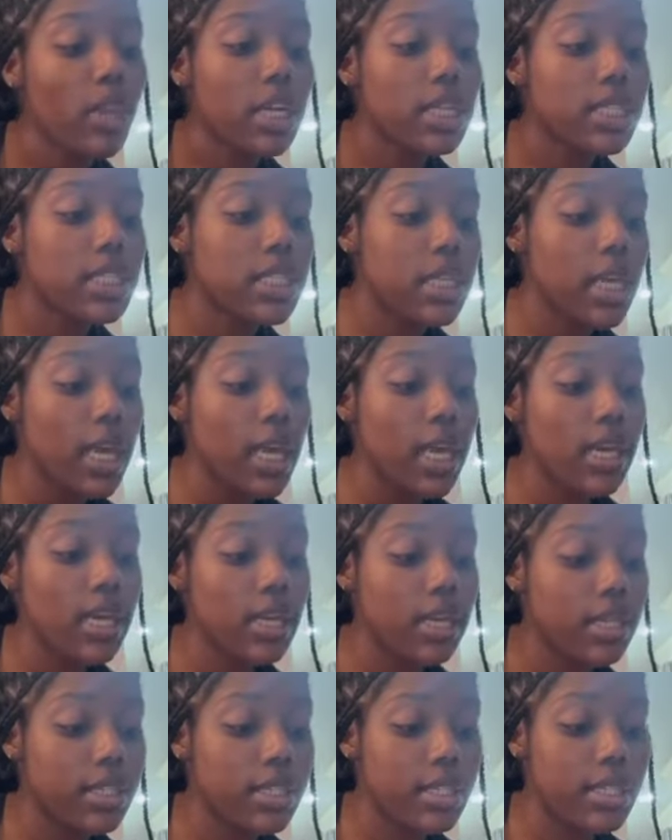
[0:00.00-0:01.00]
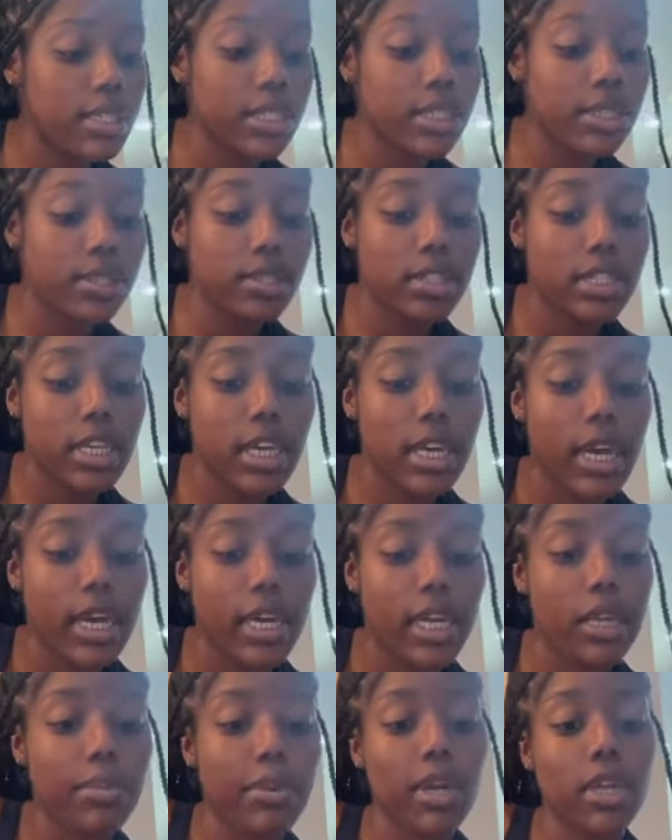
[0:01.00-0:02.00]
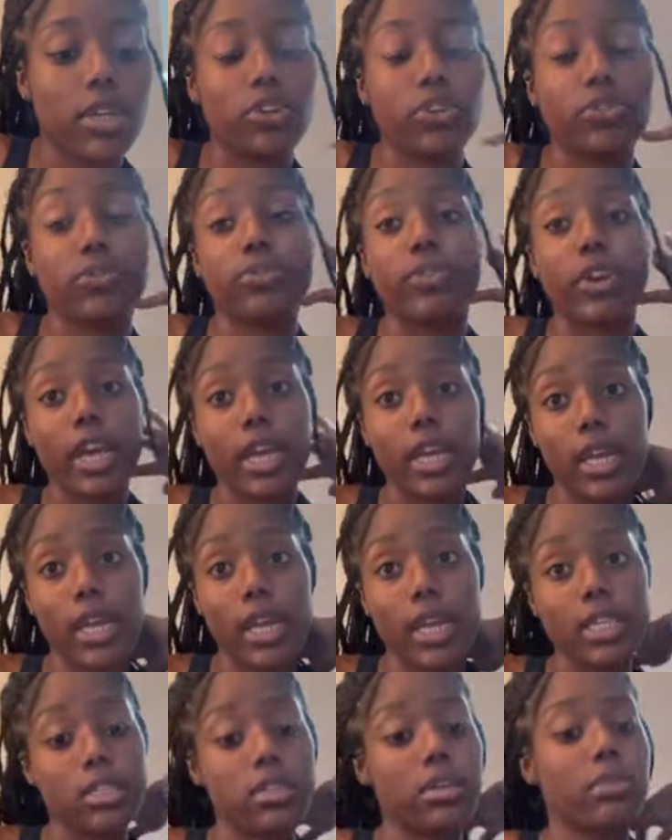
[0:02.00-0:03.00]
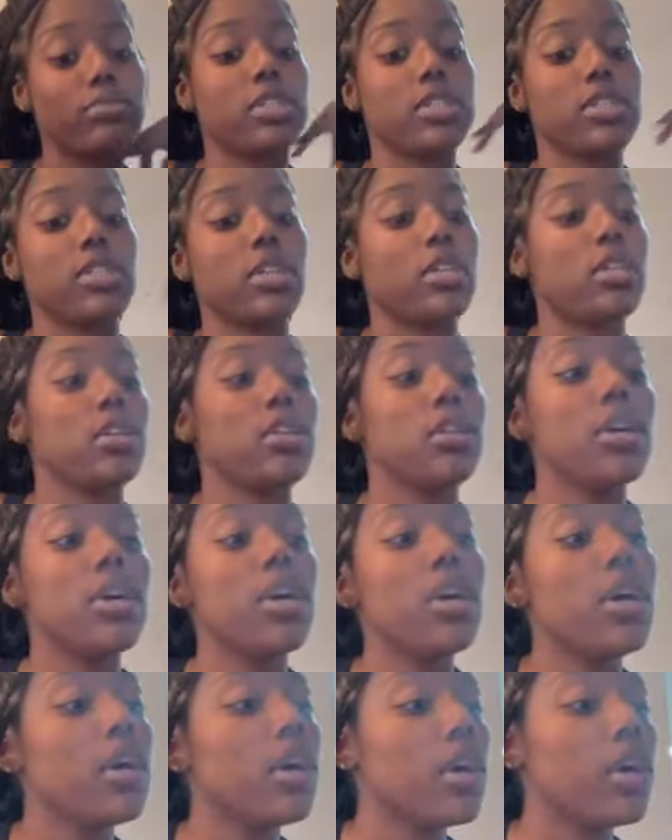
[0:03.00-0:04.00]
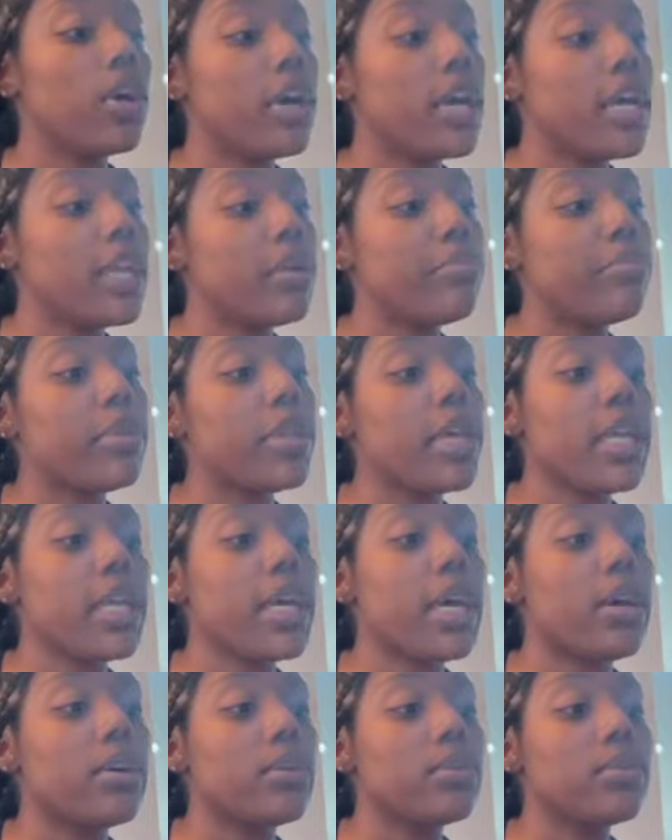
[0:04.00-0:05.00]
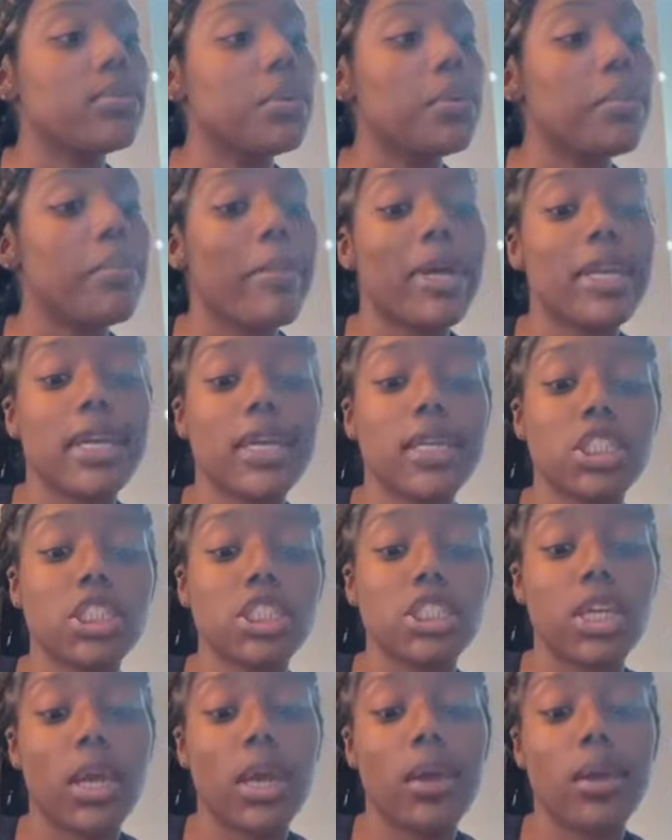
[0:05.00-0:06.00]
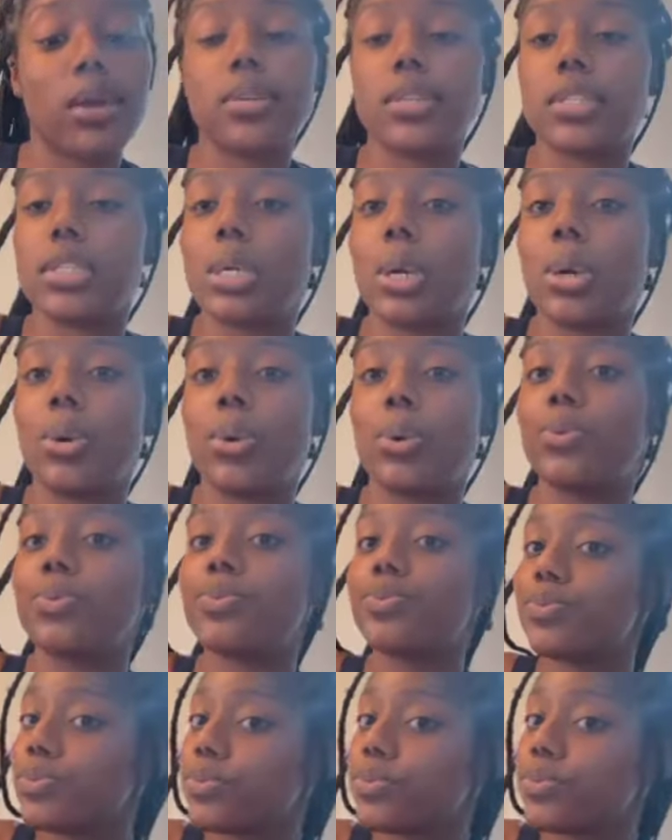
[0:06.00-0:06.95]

Today is Tuesday. I get paid on Friday, so I'm just going to go ahead and plan out my next check. So